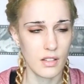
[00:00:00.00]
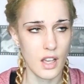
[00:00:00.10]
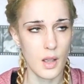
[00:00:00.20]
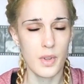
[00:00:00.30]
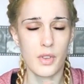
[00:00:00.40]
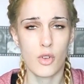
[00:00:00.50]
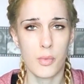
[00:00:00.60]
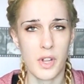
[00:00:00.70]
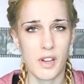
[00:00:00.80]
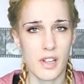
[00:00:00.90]
I went through a
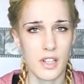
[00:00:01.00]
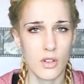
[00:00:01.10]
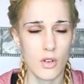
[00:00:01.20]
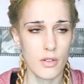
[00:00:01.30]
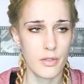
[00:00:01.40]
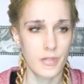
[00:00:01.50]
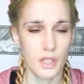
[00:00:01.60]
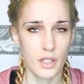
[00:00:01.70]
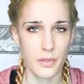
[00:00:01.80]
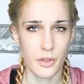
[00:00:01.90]
period of
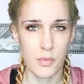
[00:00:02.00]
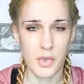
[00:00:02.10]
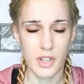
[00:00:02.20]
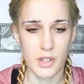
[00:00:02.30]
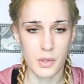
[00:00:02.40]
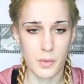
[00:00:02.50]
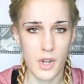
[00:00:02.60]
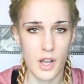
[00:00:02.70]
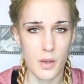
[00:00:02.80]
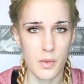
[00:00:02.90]
a few months
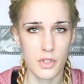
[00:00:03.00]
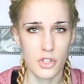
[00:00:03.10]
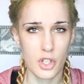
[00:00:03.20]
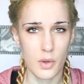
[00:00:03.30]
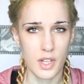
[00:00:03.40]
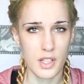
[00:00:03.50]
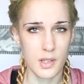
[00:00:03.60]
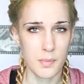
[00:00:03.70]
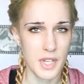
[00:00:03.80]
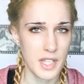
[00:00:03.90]
where I was chewing and
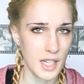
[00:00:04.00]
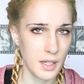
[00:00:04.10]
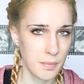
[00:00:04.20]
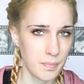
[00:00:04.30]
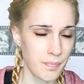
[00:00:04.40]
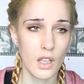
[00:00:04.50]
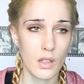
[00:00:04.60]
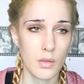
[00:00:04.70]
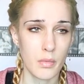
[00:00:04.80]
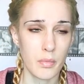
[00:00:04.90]
spitting,
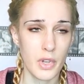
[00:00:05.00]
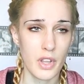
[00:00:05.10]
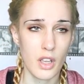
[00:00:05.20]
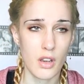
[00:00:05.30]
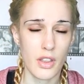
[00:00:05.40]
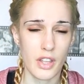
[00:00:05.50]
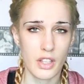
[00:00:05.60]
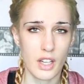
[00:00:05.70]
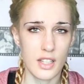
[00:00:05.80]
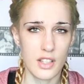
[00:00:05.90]
but the only thing
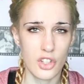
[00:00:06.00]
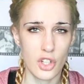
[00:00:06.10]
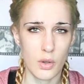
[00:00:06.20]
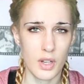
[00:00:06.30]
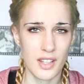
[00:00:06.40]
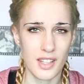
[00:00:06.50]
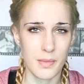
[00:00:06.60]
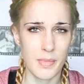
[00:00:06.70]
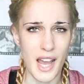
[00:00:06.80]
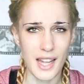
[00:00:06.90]
that I chewed and
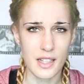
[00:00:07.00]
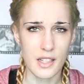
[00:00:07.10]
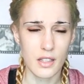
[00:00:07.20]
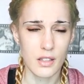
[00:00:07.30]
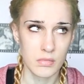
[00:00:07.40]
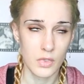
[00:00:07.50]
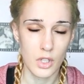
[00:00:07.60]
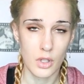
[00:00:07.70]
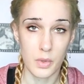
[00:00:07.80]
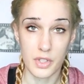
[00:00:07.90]
spat
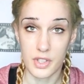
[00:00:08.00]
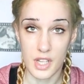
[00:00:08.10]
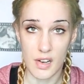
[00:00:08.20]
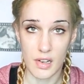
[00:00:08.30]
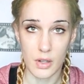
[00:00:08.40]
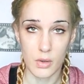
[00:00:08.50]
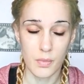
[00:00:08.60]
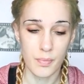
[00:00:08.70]
was cereal.